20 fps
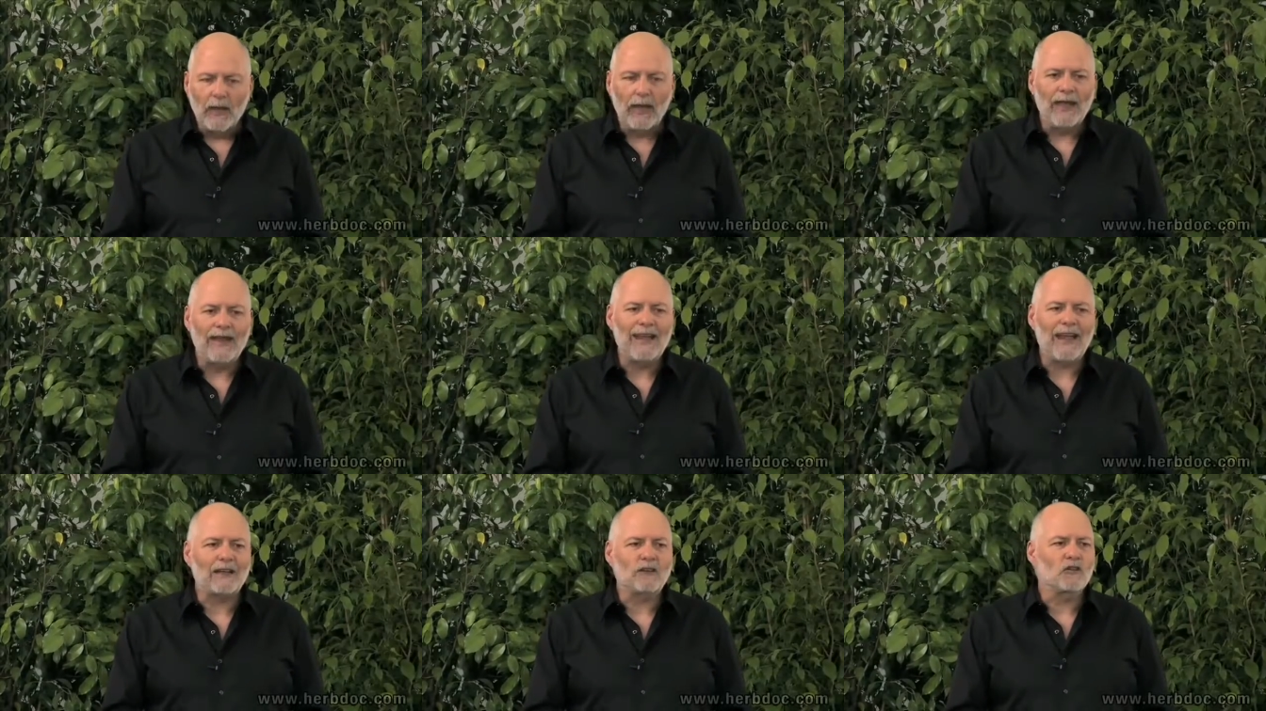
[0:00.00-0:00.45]

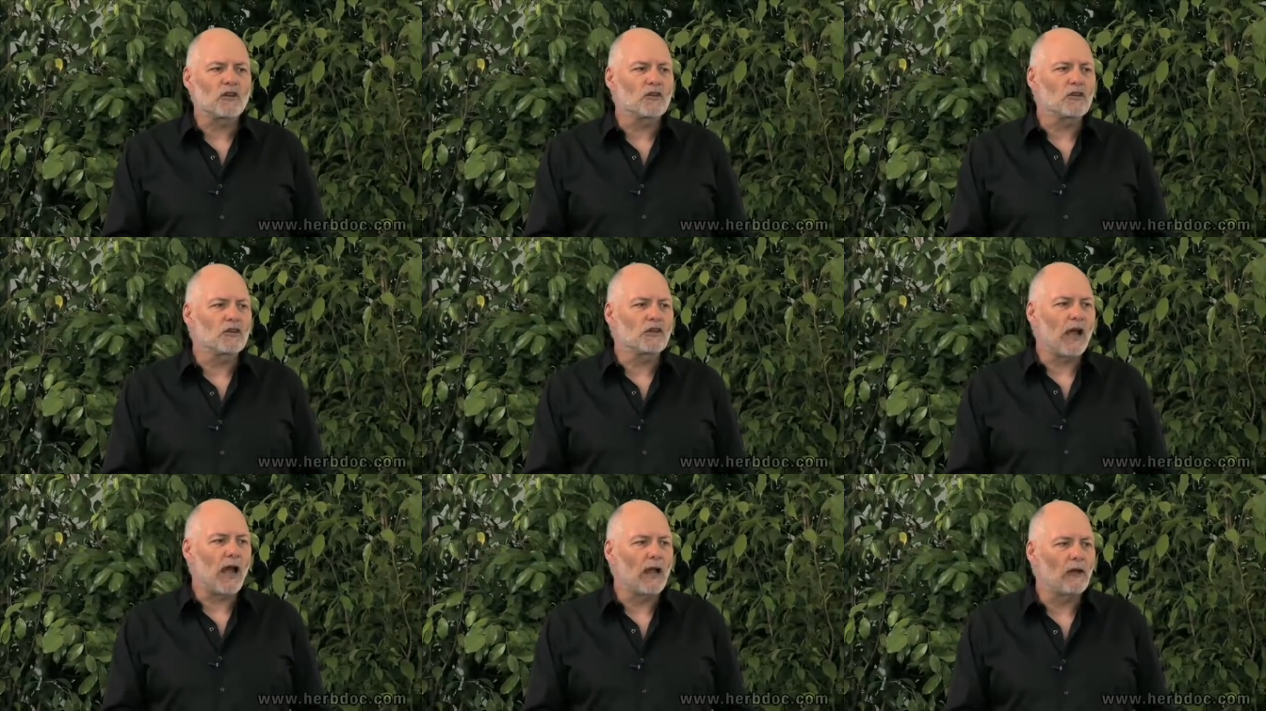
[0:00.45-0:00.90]
and
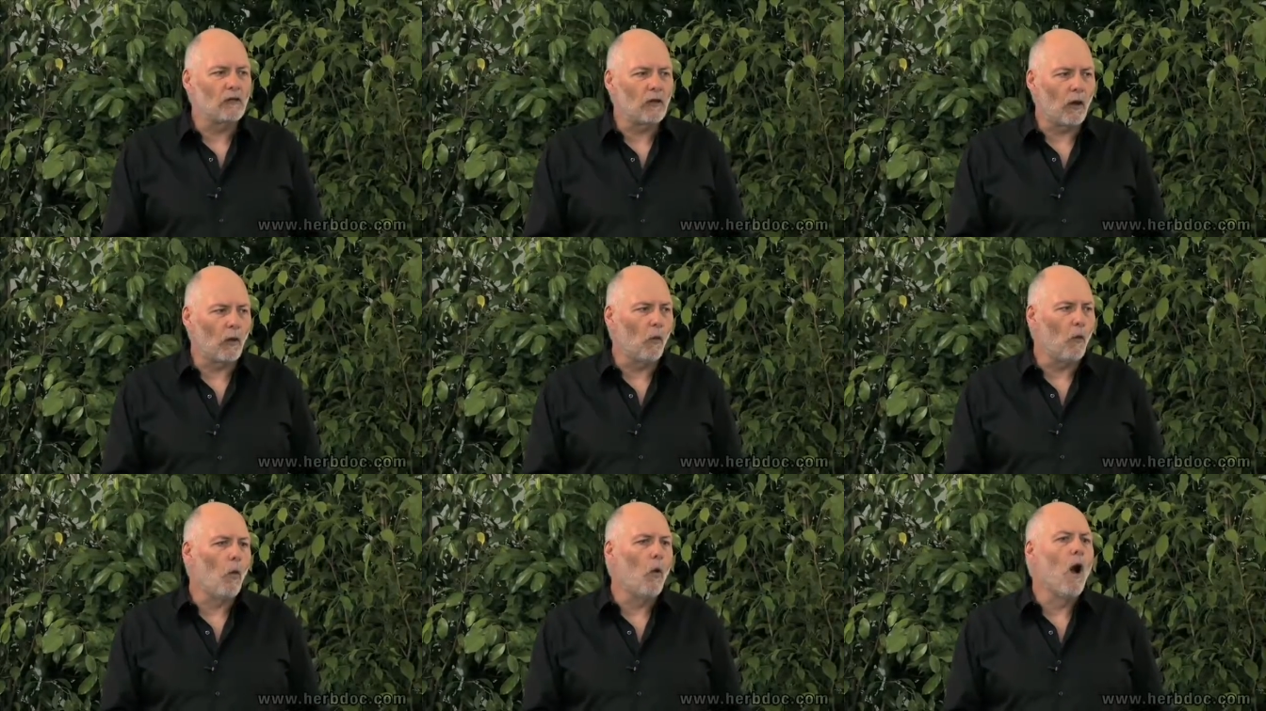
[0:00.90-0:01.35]

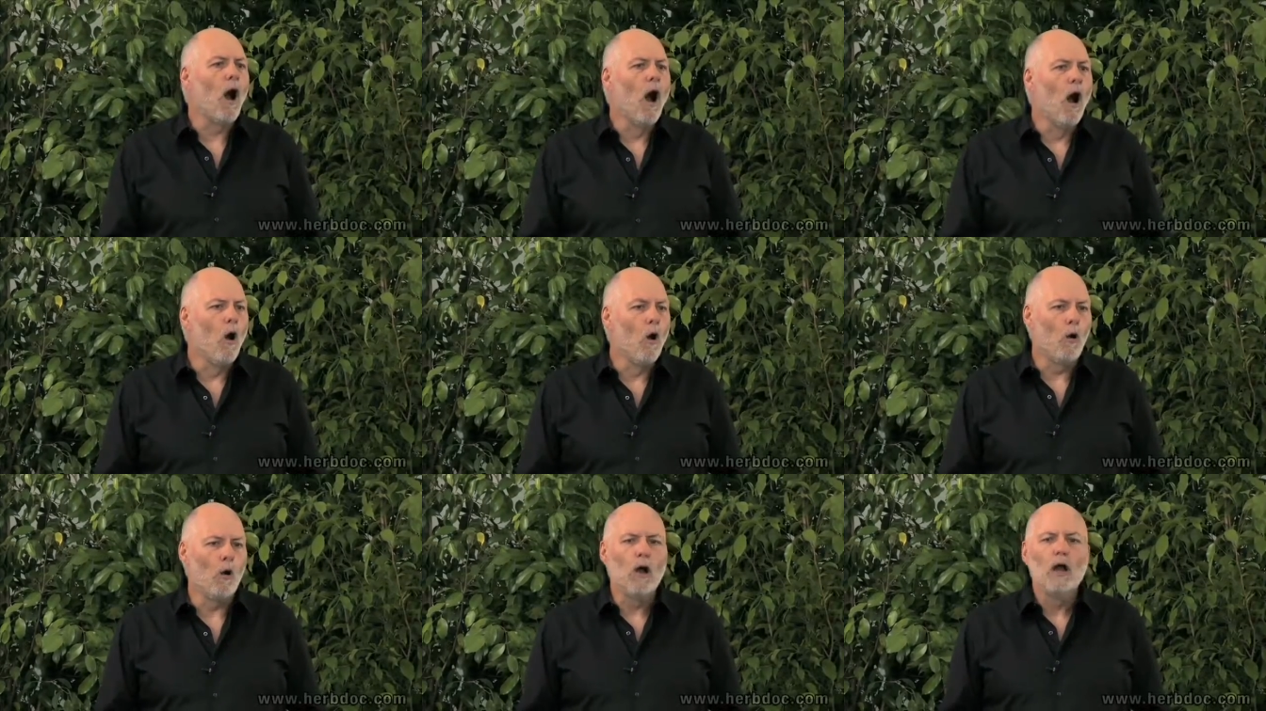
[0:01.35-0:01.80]
exercising,
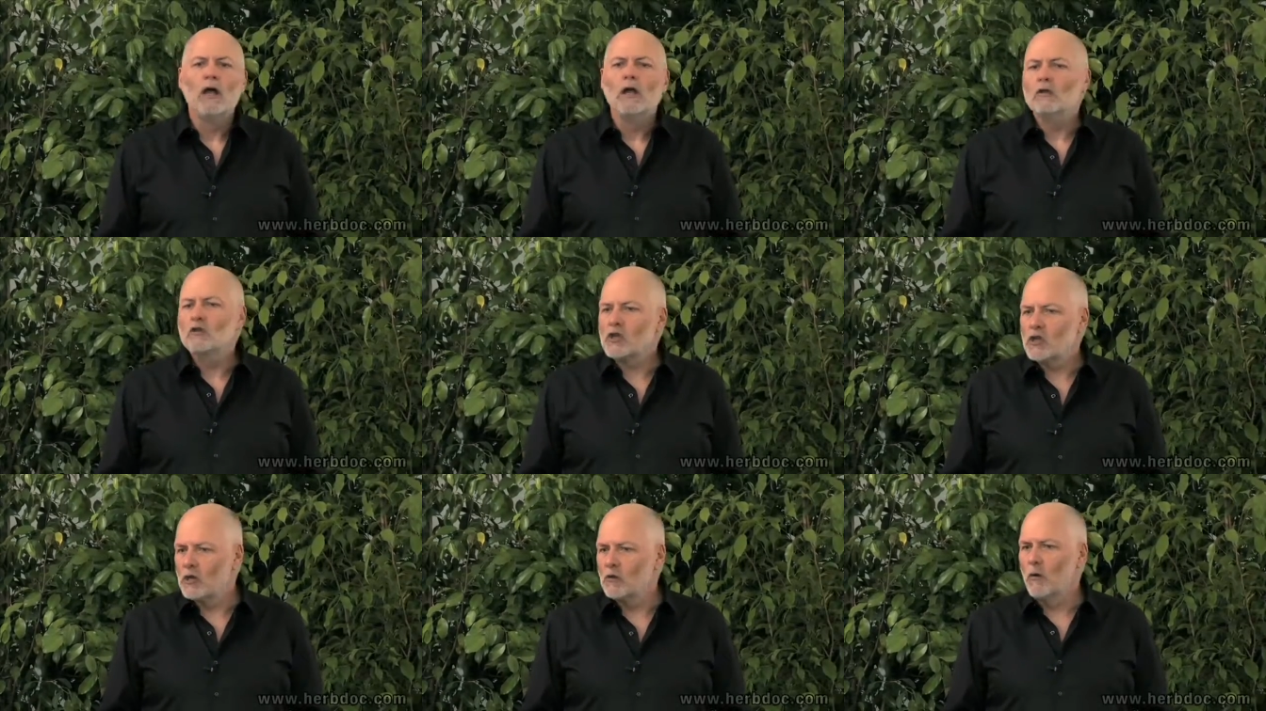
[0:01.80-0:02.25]
whoa,
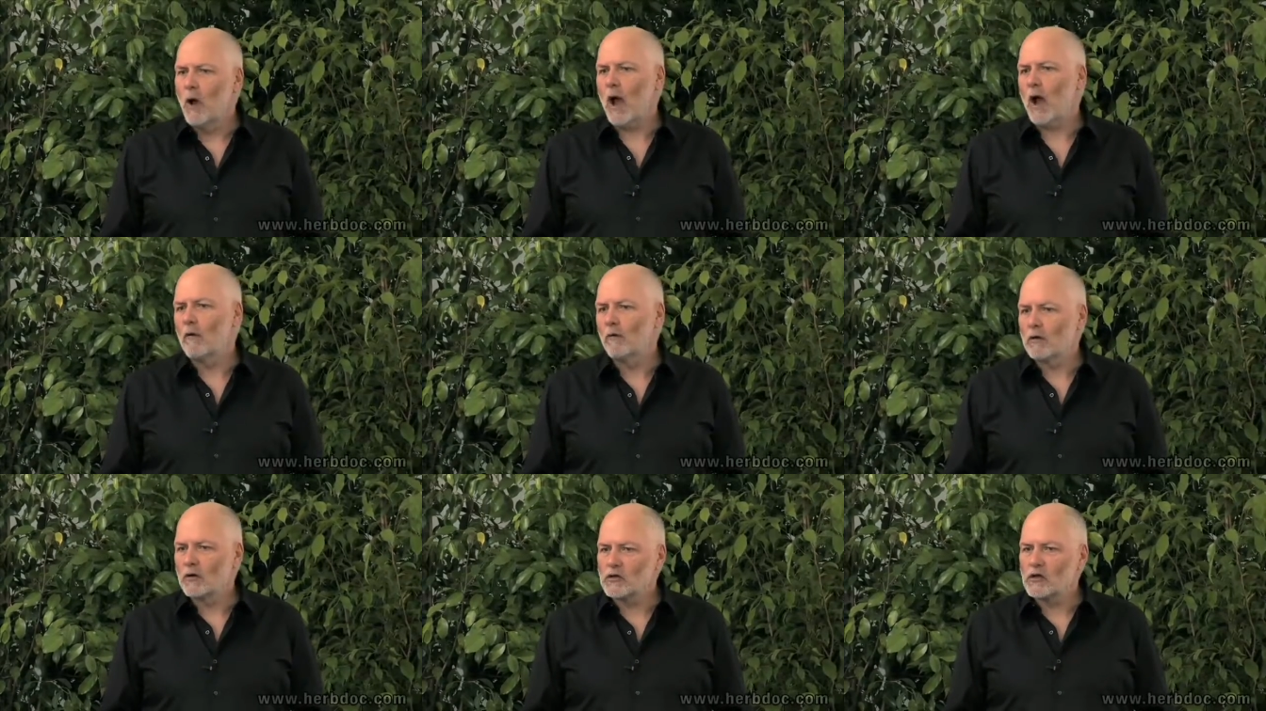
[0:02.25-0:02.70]
two
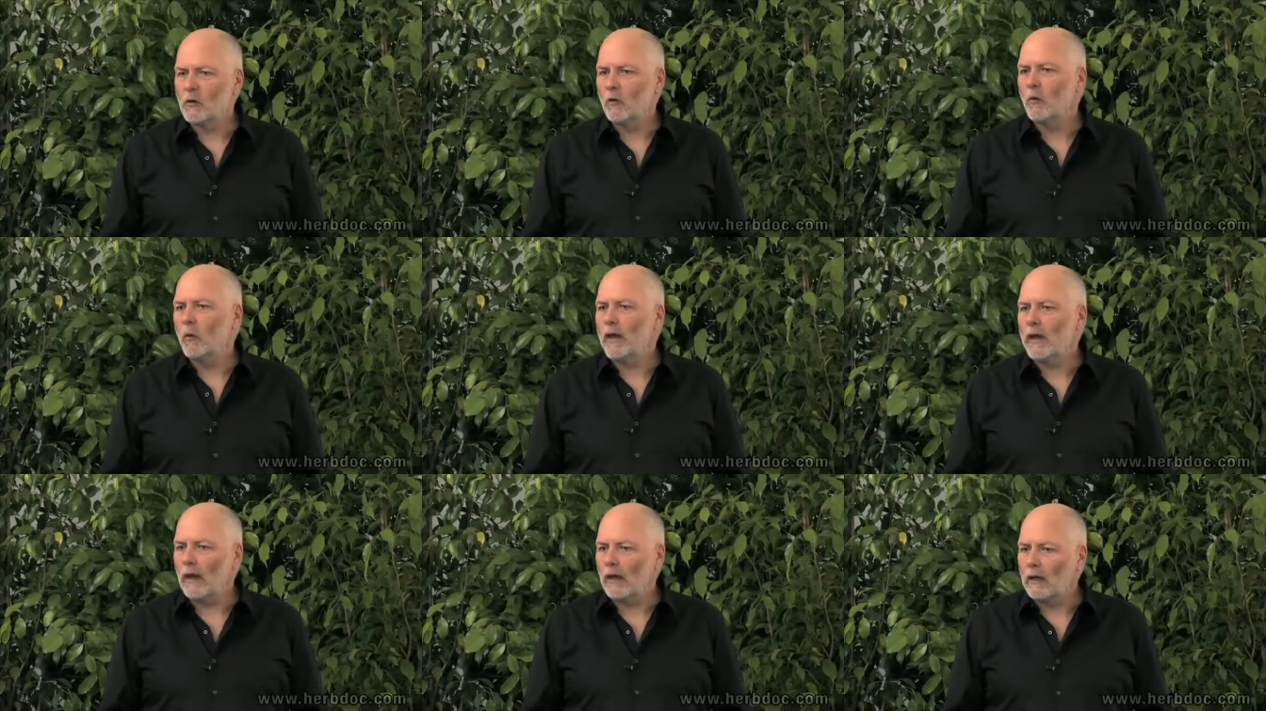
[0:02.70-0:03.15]
hours a
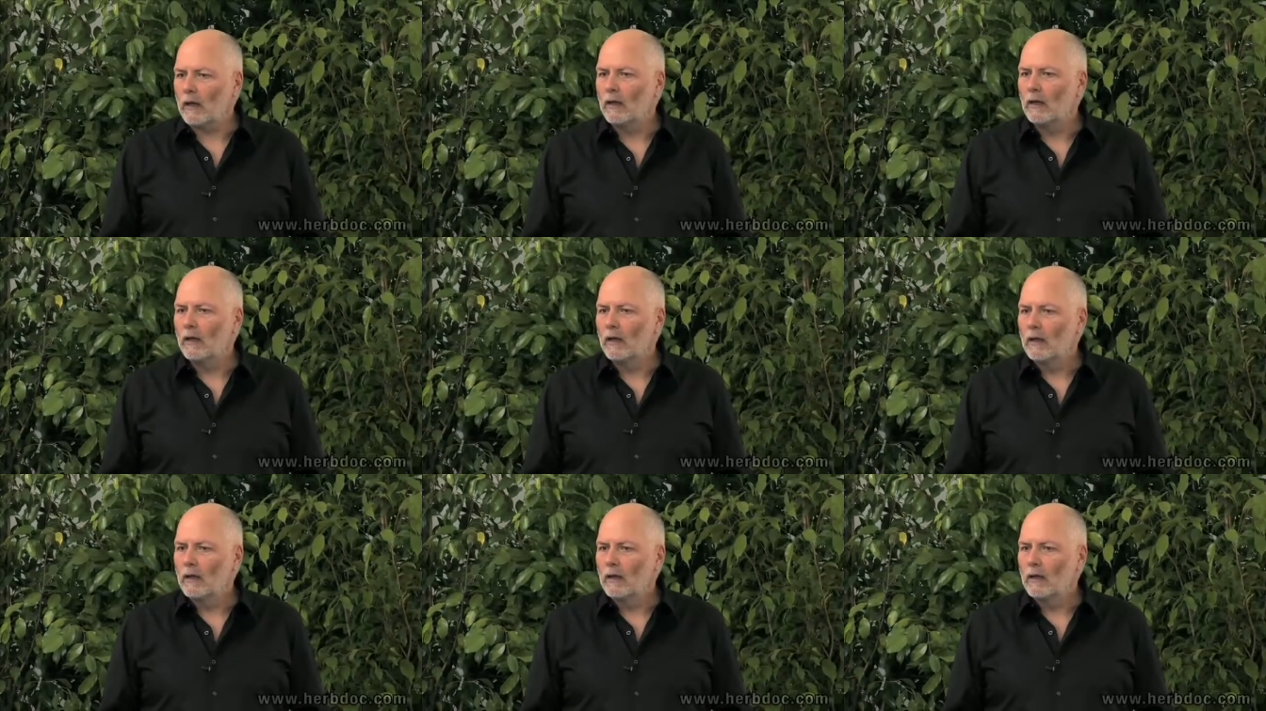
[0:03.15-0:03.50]
week.